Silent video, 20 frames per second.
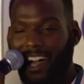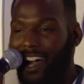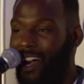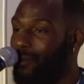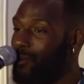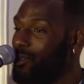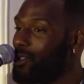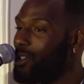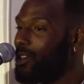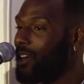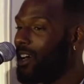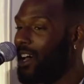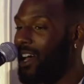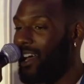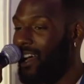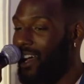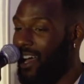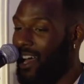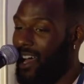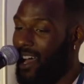
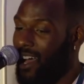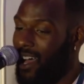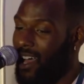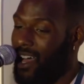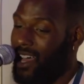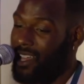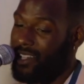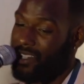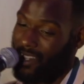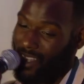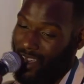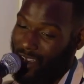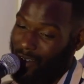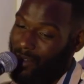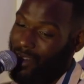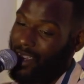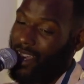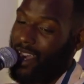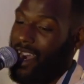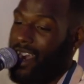I
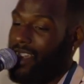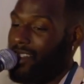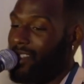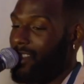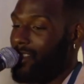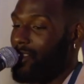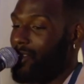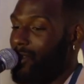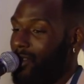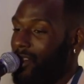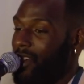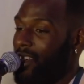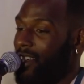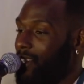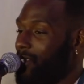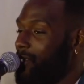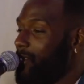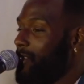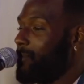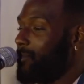did what I had to do to
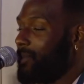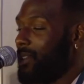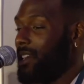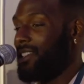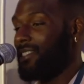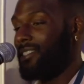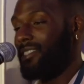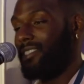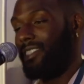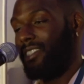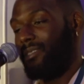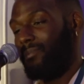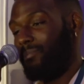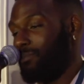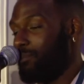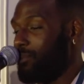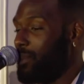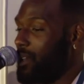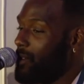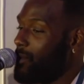get to a place to
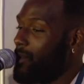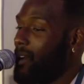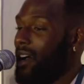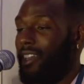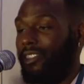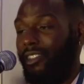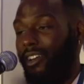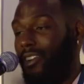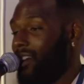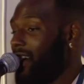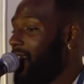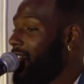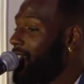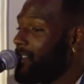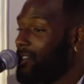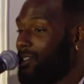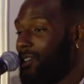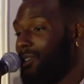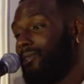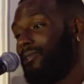be where I don't
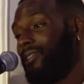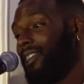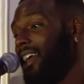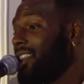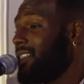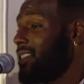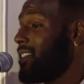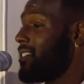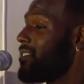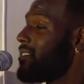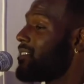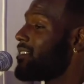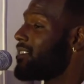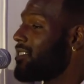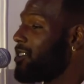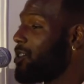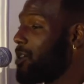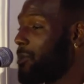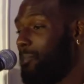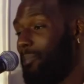gotta do nothing
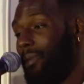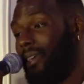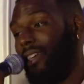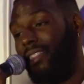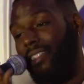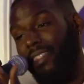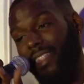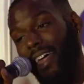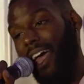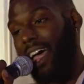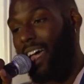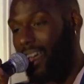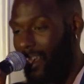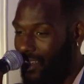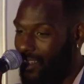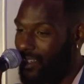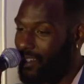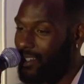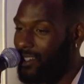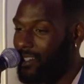or be
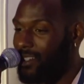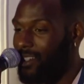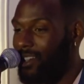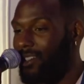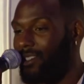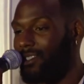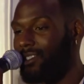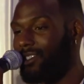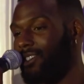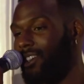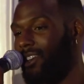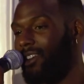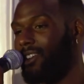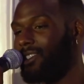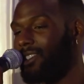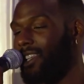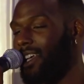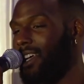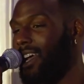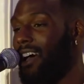that, you know? So
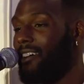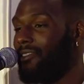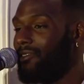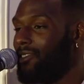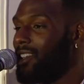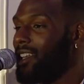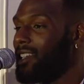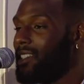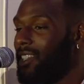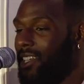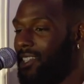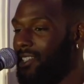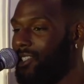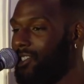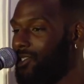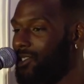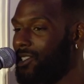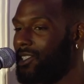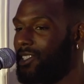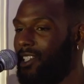it's like, I feel like the
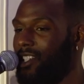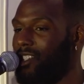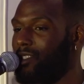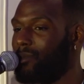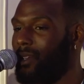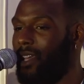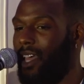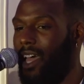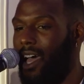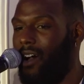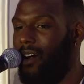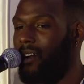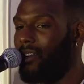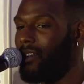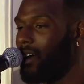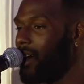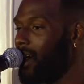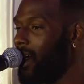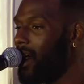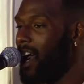industry sees me
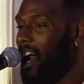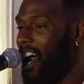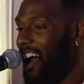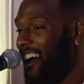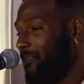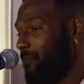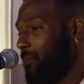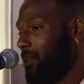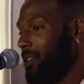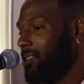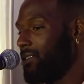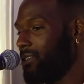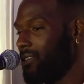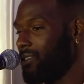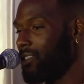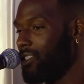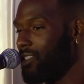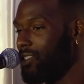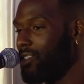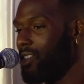how I've
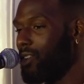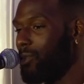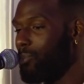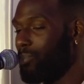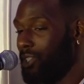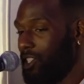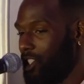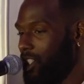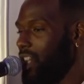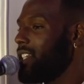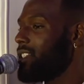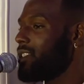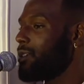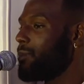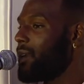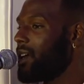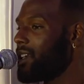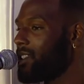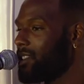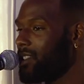been, you know,
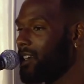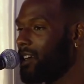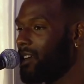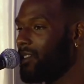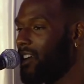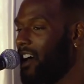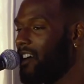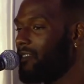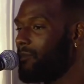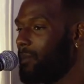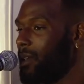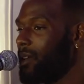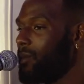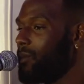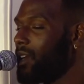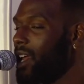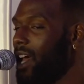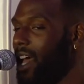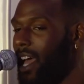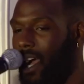projecting myself. I've
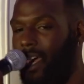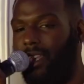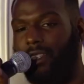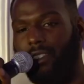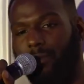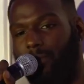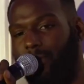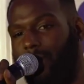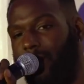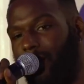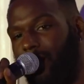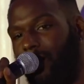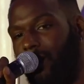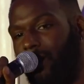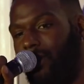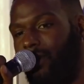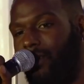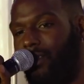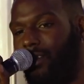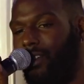been what I had to be,
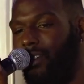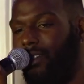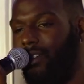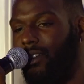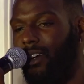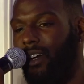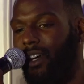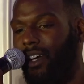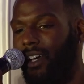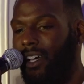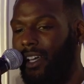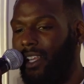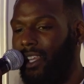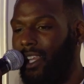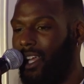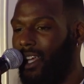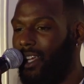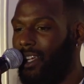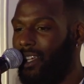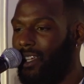you know?
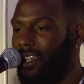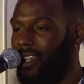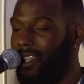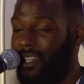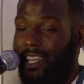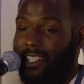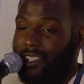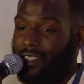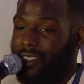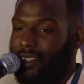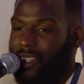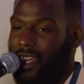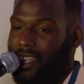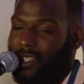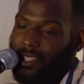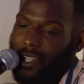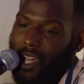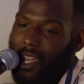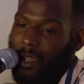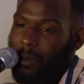Like, and
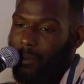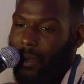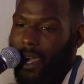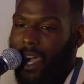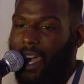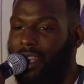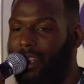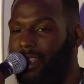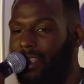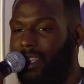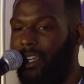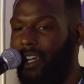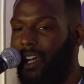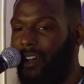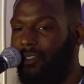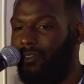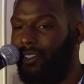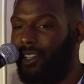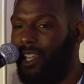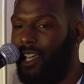that's not a bad thing.
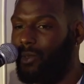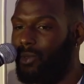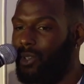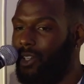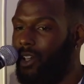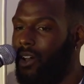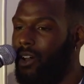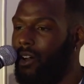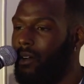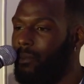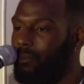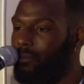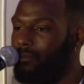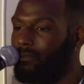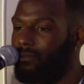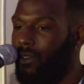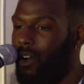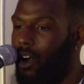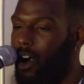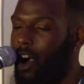I feel like we all
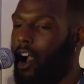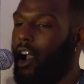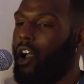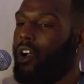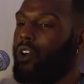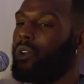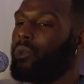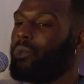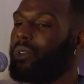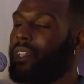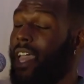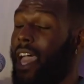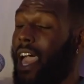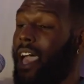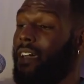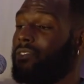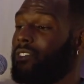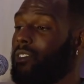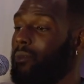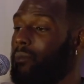are who we
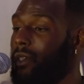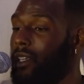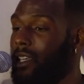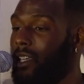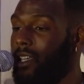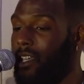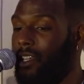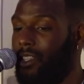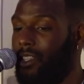have to be,